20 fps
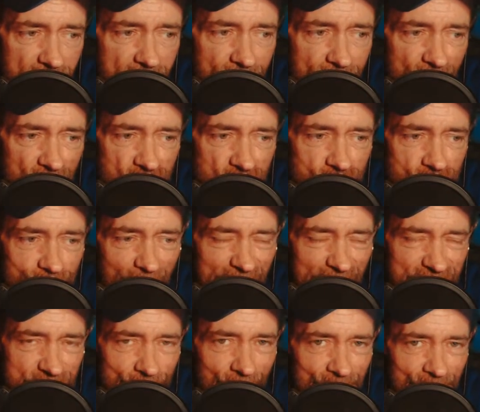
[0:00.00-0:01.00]
but it's
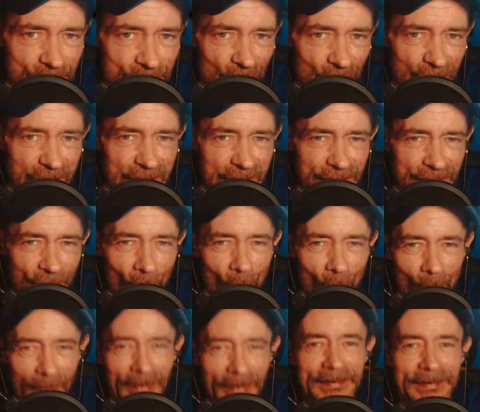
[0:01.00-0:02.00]
meant to be played.
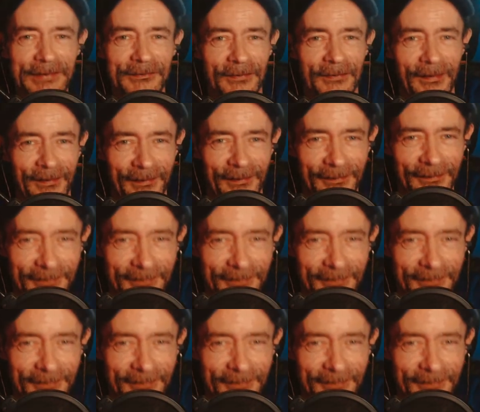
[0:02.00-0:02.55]
Oh, I like that.